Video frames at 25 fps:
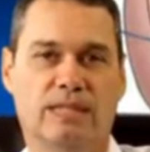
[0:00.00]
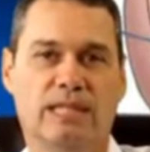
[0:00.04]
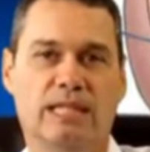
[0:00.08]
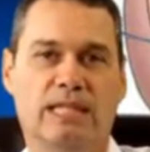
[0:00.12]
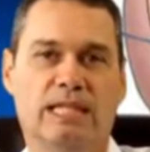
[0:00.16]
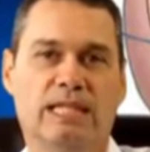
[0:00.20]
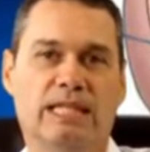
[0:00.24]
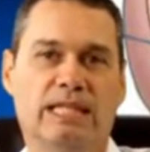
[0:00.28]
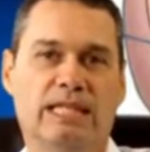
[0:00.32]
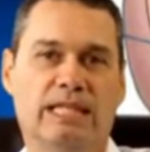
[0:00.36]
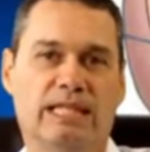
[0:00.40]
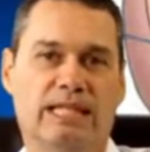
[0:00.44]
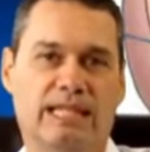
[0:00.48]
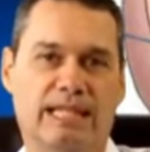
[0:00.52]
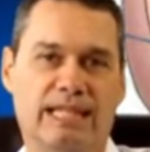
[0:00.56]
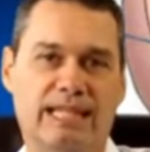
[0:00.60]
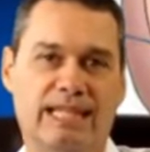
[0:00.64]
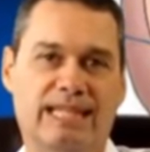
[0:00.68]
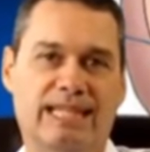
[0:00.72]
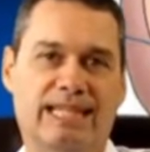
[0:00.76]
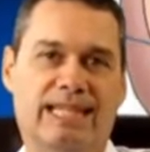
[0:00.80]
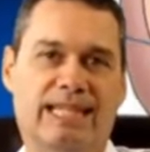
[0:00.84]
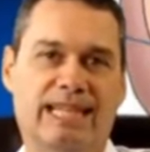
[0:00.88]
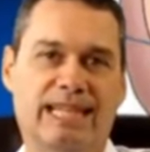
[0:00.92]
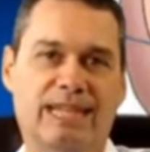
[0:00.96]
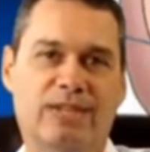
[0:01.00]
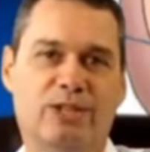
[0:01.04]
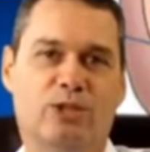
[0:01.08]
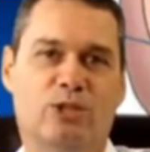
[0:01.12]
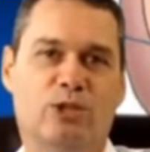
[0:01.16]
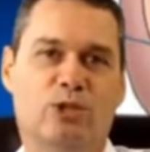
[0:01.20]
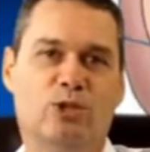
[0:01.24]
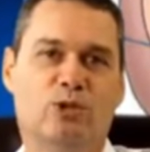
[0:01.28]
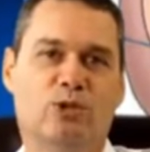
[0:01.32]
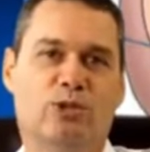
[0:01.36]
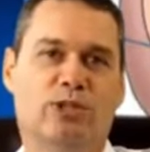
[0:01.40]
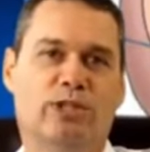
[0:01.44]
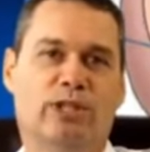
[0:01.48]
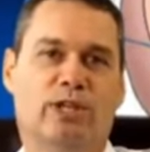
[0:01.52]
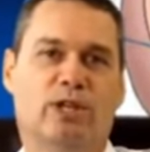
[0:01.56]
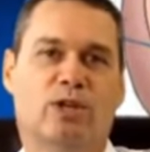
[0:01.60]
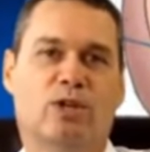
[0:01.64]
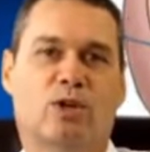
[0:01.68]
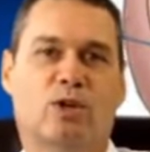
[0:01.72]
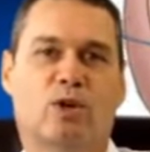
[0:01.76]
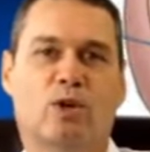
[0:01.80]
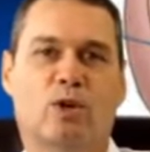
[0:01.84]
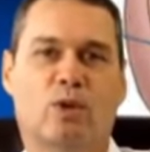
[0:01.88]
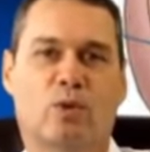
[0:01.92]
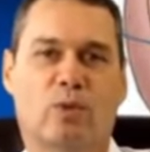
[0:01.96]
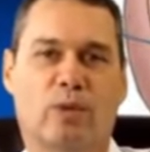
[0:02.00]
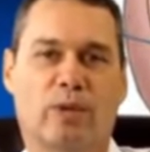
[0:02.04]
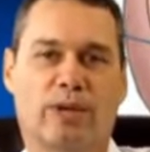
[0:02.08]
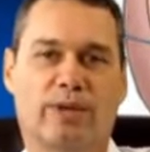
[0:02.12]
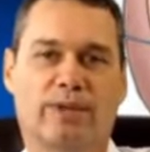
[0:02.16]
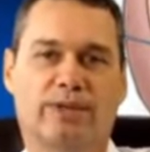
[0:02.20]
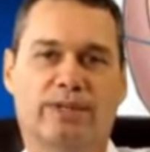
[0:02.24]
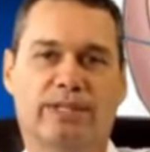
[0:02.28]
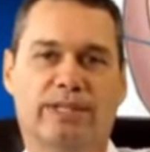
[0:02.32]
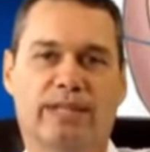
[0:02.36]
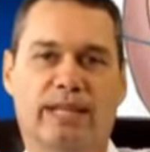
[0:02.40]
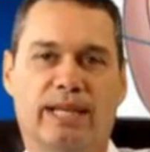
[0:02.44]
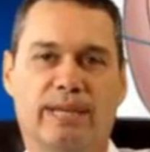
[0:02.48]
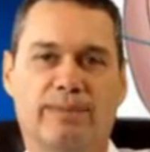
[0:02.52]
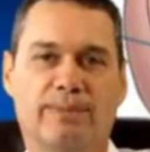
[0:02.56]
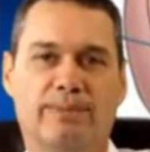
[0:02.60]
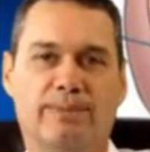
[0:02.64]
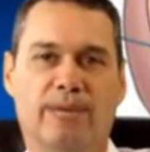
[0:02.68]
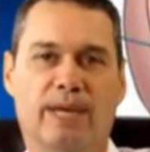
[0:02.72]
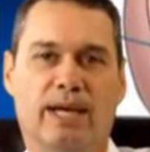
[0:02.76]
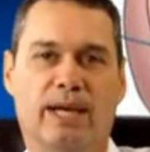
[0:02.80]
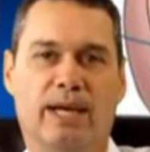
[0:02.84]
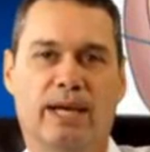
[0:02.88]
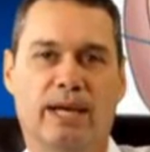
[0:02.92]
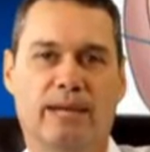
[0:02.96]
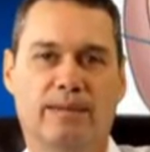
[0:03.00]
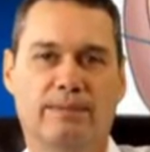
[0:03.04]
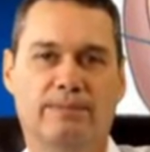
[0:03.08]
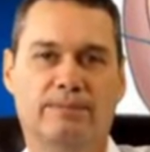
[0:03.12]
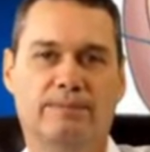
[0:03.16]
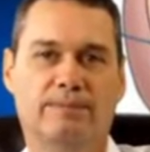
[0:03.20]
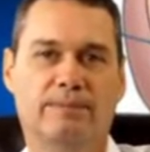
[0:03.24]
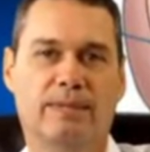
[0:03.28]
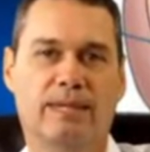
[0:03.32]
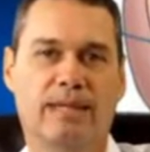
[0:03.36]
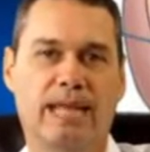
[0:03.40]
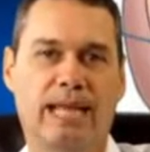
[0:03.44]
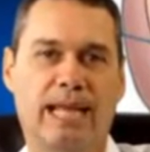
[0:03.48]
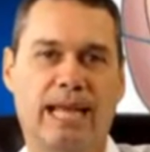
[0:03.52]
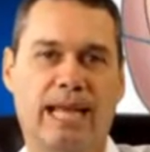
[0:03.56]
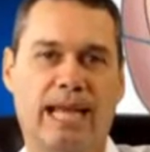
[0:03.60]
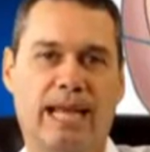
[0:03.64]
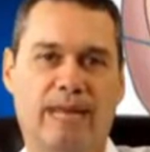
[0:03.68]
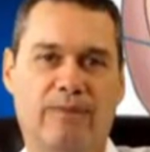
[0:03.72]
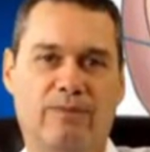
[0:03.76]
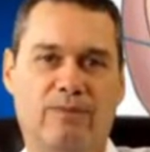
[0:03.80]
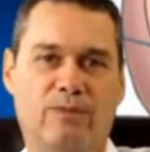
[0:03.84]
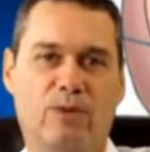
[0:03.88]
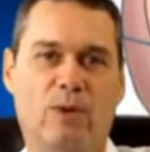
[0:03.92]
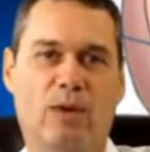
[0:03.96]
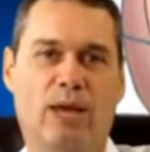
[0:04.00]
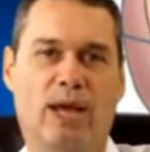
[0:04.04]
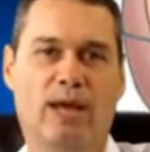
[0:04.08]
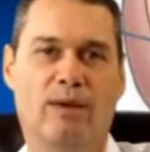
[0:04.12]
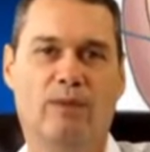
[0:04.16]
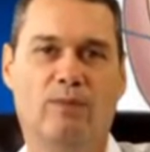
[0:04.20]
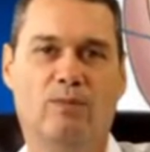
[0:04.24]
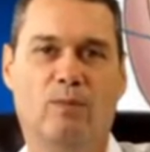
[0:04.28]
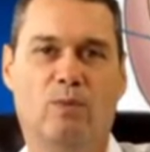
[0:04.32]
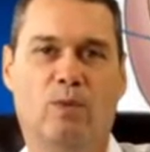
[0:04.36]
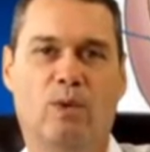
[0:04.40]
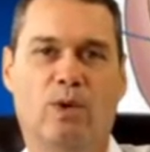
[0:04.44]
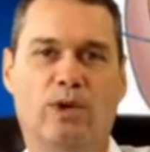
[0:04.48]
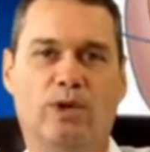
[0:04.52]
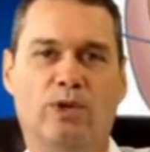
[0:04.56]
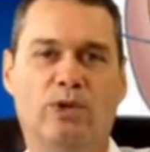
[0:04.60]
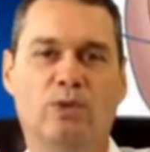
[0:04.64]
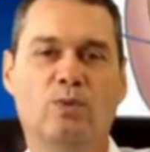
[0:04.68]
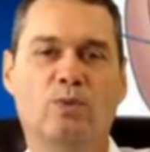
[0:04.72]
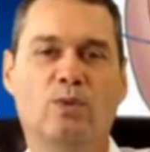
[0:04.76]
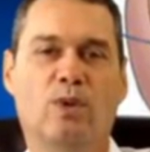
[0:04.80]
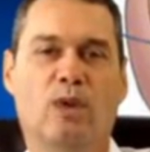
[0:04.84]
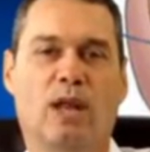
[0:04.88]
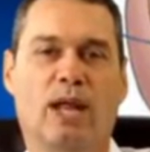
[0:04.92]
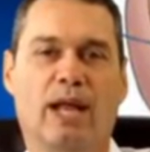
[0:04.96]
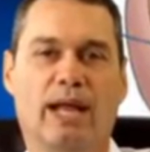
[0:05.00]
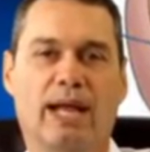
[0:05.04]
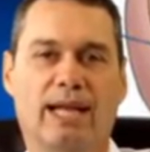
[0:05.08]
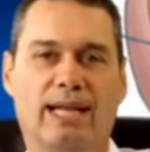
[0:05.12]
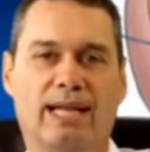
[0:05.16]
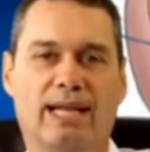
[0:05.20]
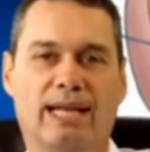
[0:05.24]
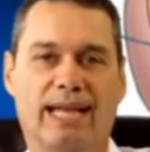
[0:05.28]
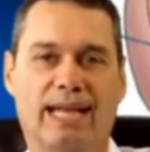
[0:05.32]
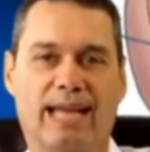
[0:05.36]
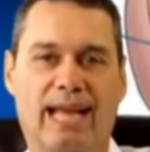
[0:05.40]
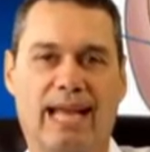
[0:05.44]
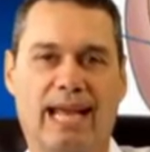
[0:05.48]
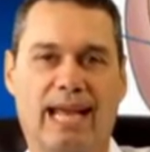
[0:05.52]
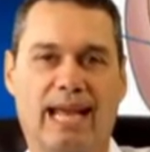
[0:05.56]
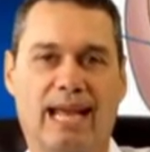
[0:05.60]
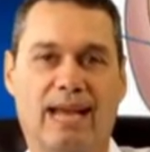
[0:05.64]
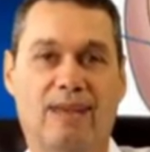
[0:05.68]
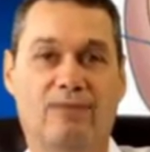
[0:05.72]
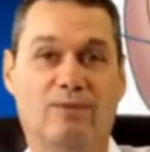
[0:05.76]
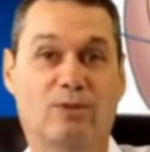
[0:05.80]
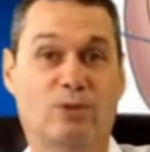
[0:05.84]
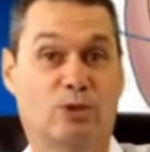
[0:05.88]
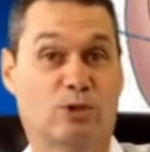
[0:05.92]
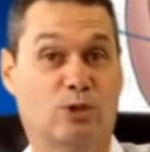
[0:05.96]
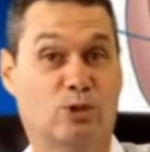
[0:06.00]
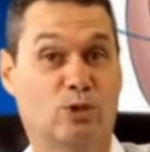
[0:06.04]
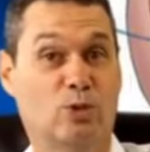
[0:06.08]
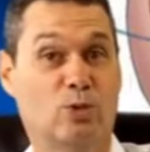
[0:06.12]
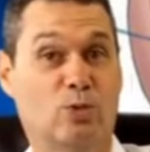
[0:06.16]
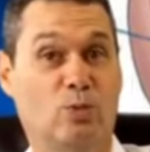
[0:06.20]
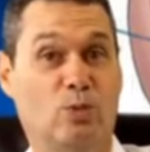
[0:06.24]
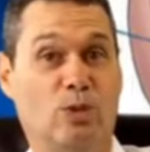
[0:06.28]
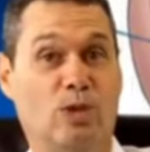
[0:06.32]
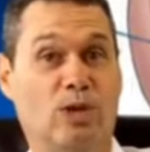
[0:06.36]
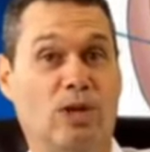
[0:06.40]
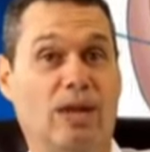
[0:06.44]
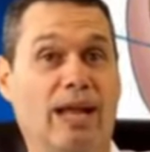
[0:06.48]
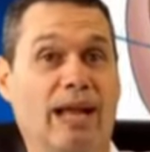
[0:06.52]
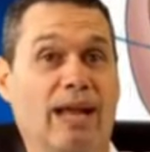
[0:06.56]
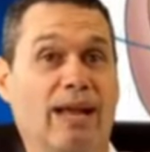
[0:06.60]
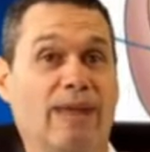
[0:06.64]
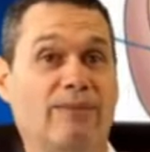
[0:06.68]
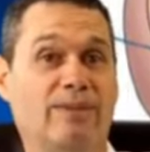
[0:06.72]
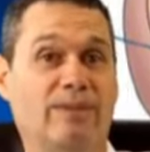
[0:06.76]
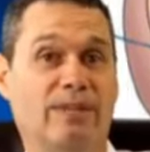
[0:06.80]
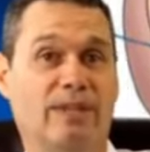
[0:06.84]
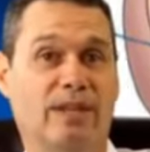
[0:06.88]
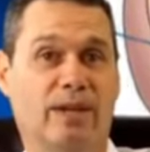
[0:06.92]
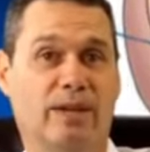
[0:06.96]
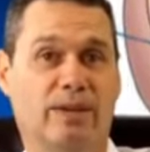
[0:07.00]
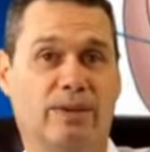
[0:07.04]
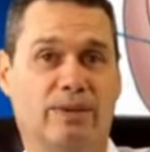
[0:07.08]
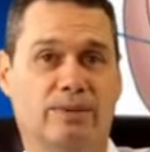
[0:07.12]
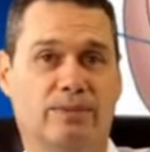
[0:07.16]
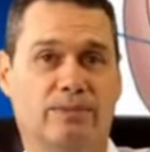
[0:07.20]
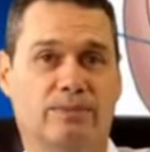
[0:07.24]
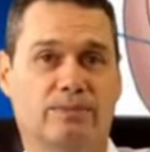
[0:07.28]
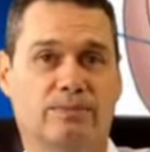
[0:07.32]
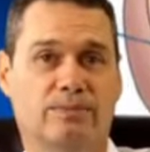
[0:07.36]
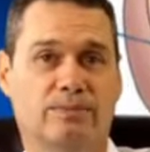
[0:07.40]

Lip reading: Since these usually occur around the same time, and if you have one, you likely have or soon will have the other.